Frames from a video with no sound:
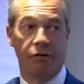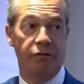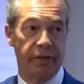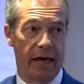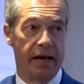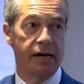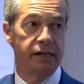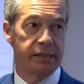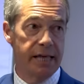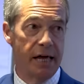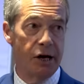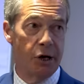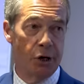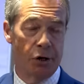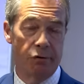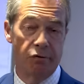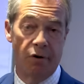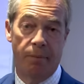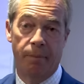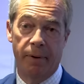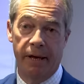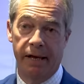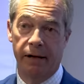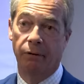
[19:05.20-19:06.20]
the things they could have
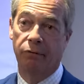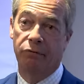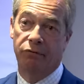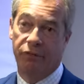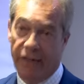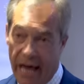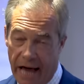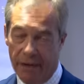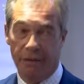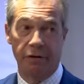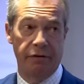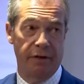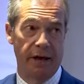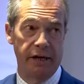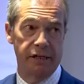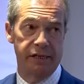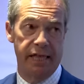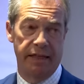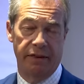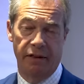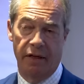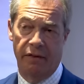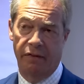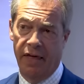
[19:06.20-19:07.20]
repealed. They're the things
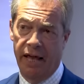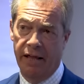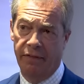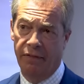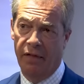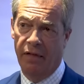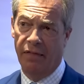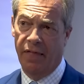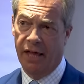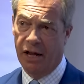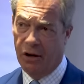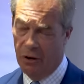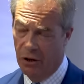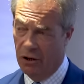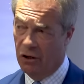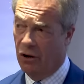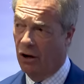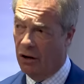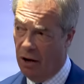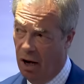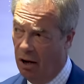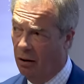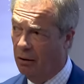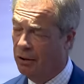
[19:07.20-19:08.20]
that, that they, that they could have
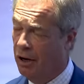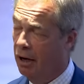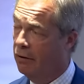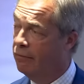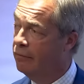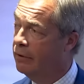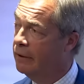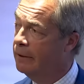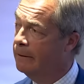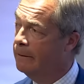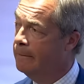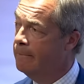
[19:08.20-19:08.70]
got hold of.